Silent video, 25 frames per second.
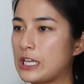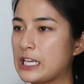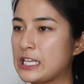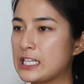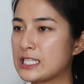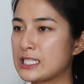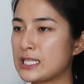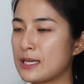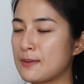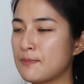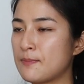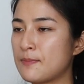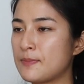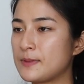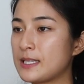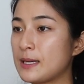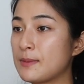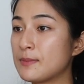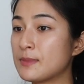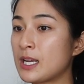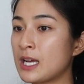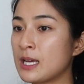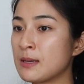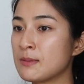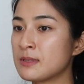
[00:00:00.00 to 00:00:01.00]

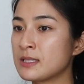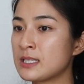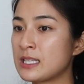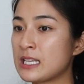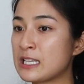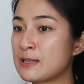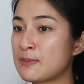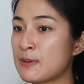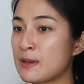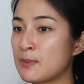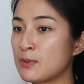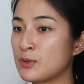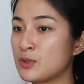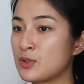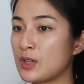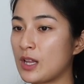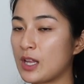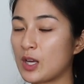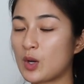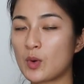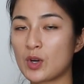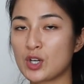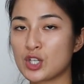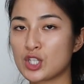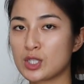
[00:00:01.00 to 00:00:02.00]
sometimes these people do
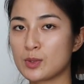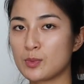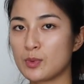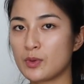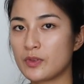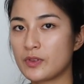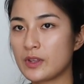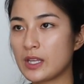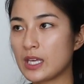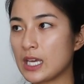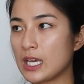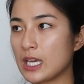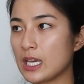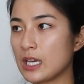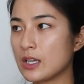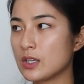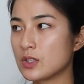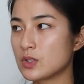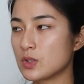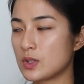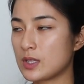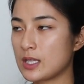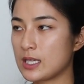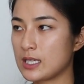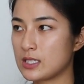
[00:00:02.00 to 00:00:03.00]
questionable
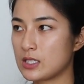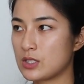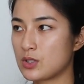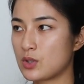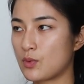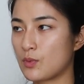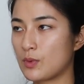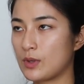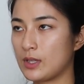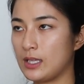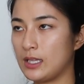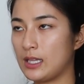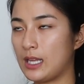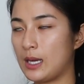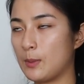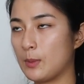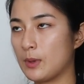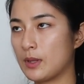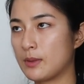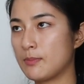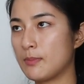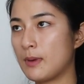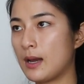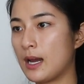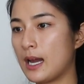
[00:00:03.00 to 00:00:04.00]
things or things that don't really align
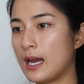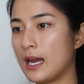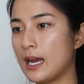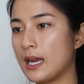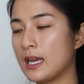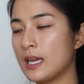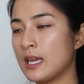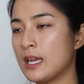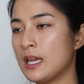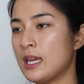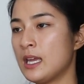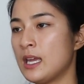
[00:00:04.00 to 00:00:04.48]
with my